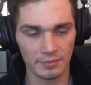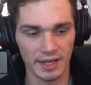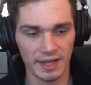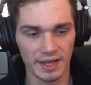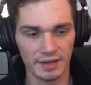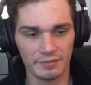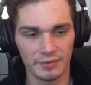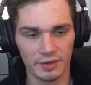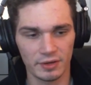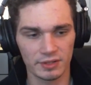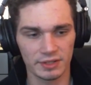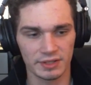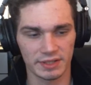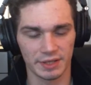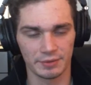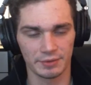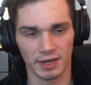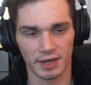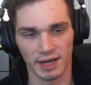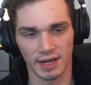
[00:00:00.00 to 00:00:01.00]
the headphones and
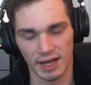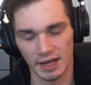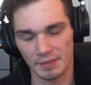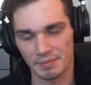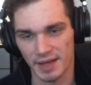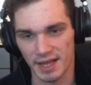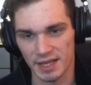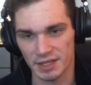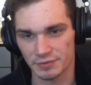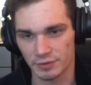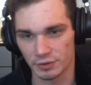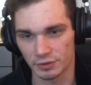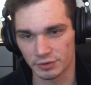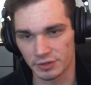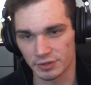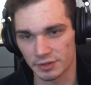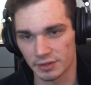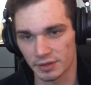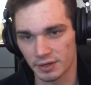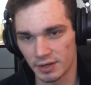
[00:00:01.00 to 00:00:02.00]
then run a high-pass
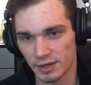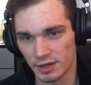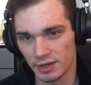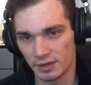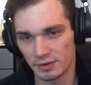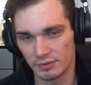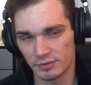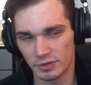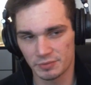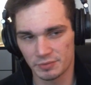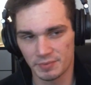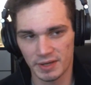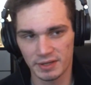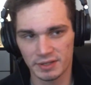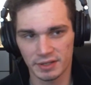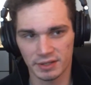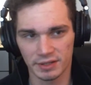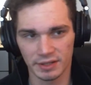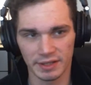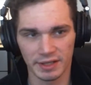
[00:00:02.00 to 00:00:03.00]
filter, which
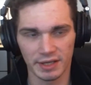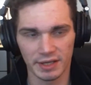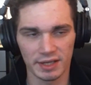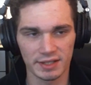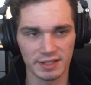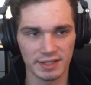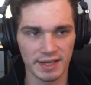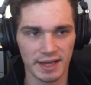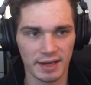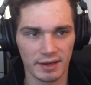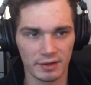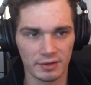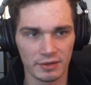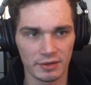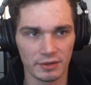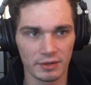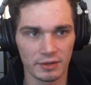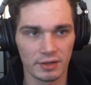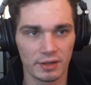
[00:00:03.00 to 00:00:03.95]
basically cuts down,